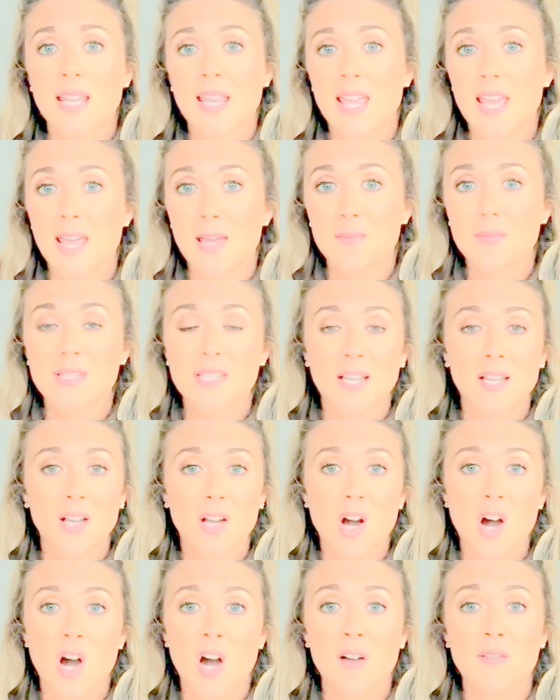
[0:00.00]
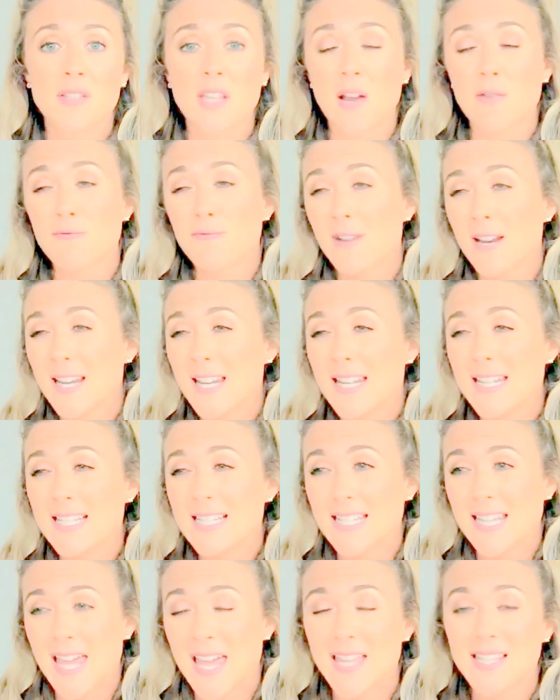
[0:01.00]
hips, and calves, I really need
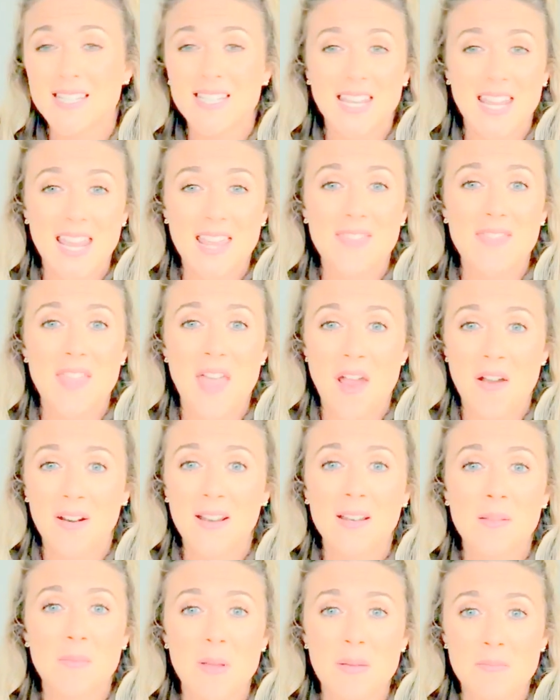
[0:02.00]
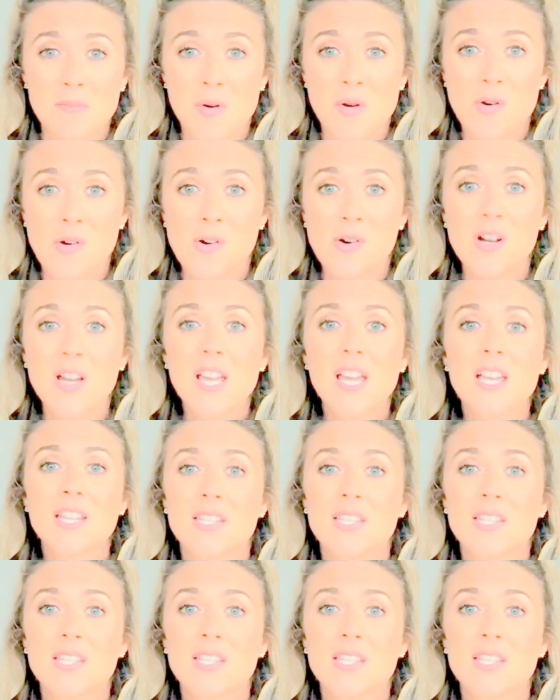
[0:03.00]
to get in there a little bit more.